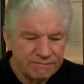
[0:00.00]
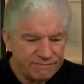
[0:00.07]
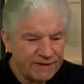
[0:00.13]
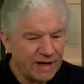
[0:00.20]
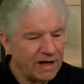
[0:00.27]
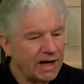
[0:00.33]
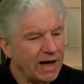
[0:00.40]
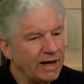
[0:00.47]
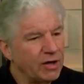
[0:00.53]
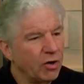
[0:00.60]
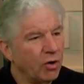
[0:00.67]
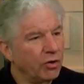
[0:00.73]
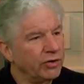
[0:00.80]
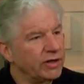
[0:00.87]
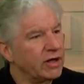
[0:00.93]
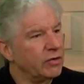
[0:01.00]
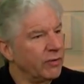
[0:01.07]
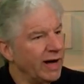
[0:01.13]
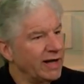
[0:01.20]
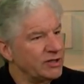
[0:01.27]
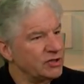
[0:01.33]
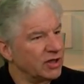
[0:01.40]
I called to
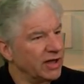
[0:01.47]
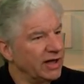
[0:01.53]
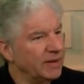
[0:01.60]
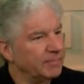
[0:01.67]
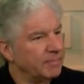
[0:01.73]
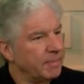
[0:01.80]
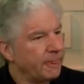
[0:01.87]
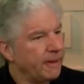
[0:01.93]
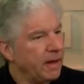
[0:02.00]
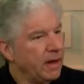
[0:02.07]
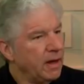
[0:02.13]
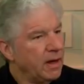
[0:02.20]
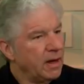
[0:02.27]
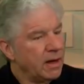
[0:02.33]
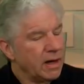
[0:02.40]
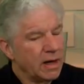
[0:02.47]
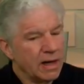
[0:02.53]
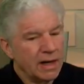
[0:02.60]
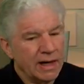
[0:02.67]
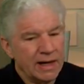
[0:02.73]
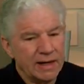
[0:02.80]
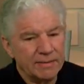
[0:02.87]
congratulate him.
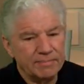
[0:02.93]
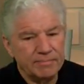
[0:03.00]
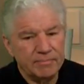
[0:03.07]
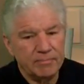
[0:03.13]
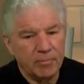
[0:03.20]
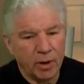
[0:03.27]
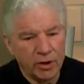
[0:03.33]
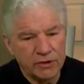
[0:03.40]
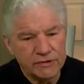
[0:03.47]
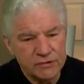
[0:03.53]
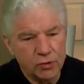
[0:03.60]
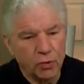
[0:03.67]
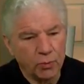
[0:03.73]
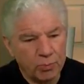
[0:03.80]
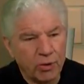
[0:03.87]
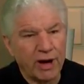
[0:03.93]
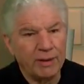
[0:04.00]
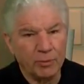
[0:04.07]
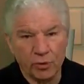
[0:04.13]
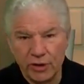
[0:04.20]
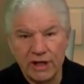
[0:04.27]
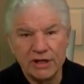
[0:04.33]
Uh, Mark sold
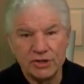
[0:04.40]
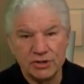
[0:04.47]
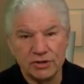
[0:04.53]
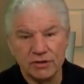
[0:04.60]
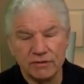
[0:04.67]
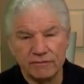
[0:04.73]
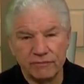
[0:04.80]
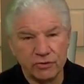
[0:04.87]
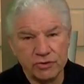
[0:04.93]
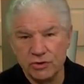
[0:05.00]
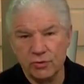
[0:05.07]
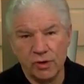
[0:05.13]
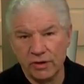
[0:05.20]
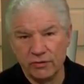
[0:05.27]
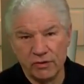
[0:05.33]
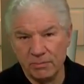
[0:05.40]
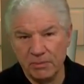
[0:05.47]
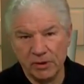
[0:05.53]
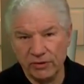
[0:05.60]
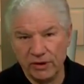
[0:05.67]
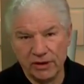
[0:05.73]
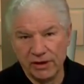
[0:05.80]
Primal Kitchen for two hundred
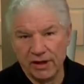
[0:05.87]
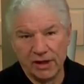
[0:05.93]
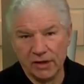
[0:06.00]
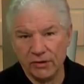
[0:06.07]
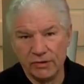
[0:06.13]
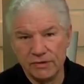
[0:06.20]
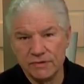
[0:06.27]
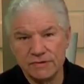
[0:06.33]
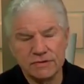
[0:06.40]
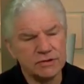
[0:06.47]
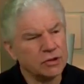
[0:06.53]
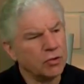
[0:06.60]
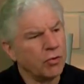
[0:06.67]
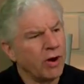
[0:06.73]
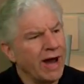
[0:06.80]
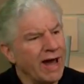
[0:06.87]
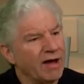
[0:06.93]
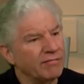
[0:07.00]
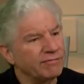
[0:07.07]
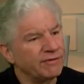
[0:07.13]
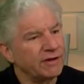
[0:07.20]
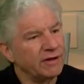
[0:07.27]
million dollars to
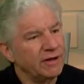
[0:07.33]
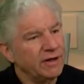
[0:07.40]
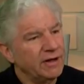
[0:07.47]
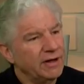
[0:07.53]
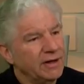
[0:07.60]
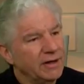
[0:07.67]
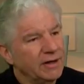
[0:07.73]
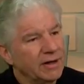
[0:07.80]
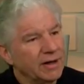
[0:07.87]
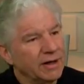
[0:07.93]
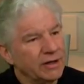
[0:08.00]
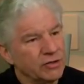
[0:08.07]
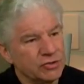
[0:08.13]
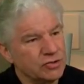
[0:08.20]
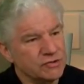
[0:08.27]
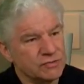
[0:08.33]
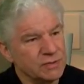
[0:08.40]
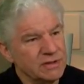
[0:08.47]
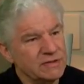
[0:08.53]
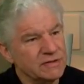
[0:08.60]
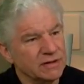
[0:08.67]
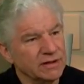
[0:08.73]
Kraft uh, here just
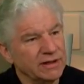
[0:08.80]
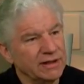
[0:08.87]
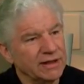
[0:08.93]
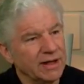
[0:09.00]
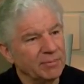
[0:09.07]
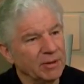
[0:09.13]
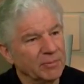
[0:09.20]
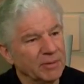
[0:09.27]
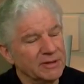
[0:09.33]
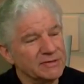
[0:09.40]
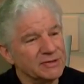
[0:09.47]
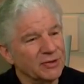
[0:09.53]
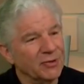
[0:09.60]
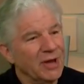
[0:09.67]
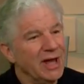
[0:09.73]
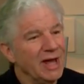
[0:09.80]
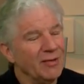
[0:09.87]
recently, a couple of months ago.